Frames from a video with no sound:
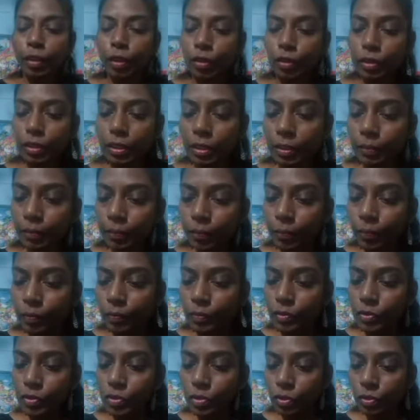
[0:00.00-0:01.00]
Okay,
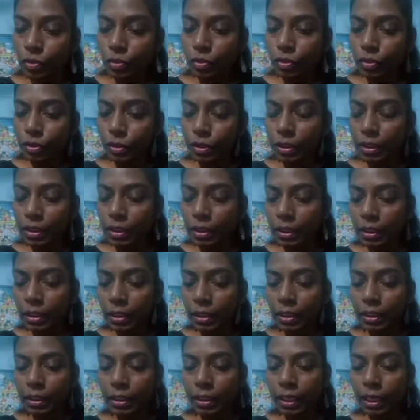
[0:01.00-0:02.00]
so
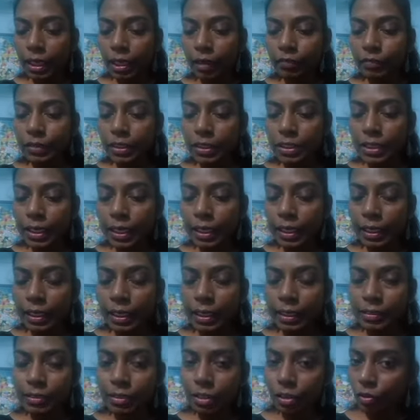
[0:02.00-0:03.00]
here if the child
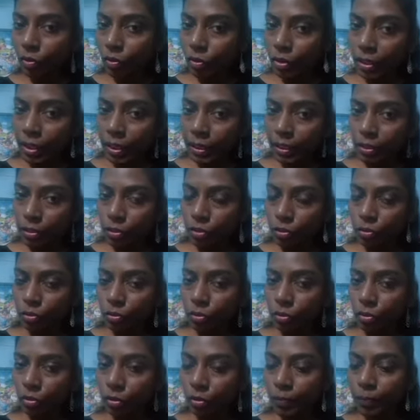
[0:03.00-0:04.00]
has regular
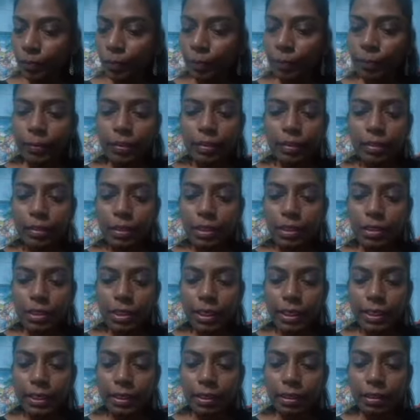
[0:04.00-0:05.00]
IQ, the
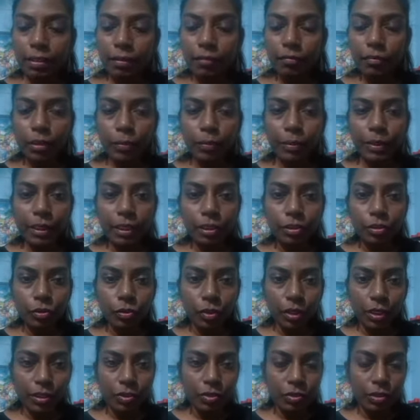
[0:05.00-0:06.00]
child will be
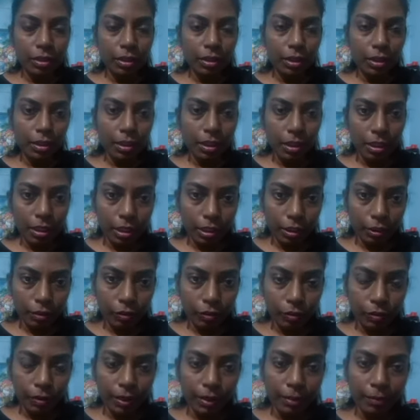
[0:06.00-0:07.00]
educationally
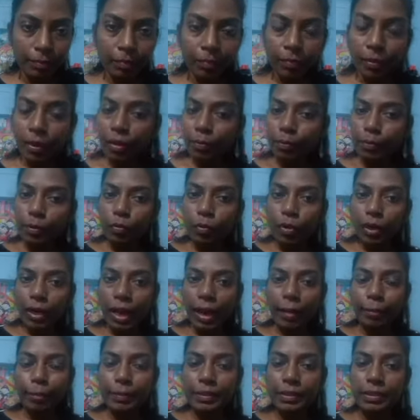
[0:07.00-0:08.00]
included. But what
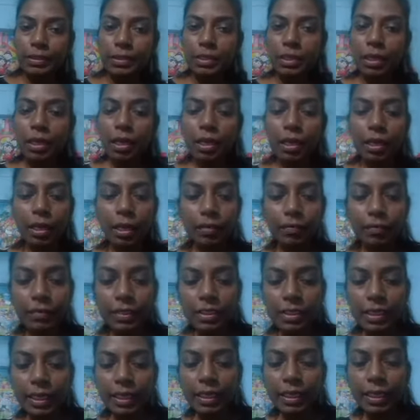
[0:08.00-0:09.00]
happens if the
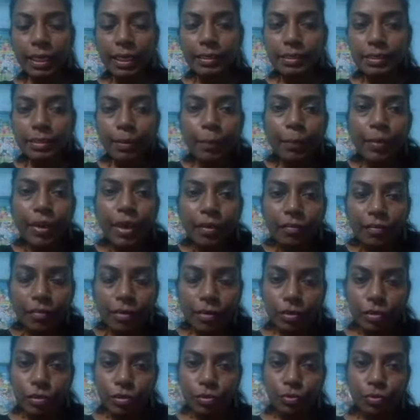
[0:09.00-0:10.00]
child has some behavior
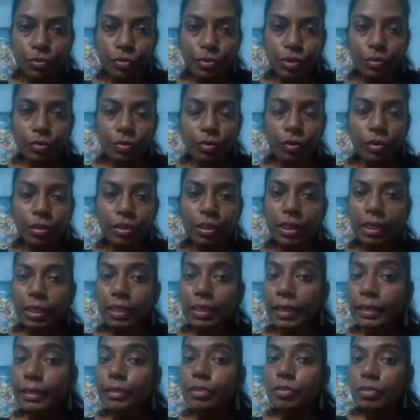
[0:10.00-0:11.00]
issues and all,
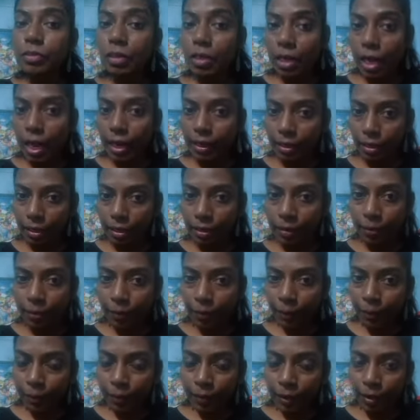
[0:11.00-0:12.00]
that is not handled
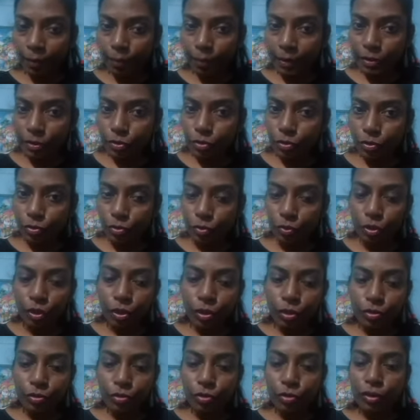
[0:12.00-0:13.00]
by the school.
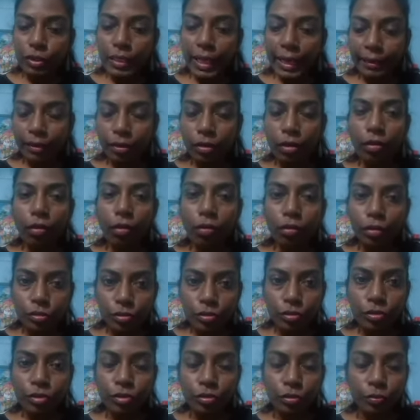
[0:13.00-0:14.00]
So that
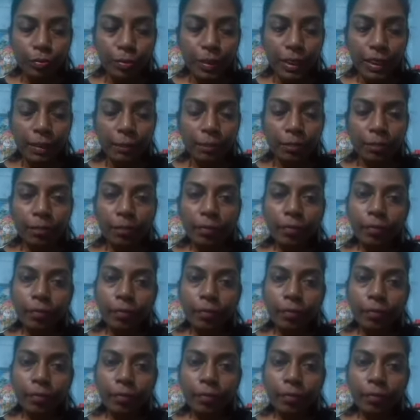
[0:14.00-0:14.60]
also should be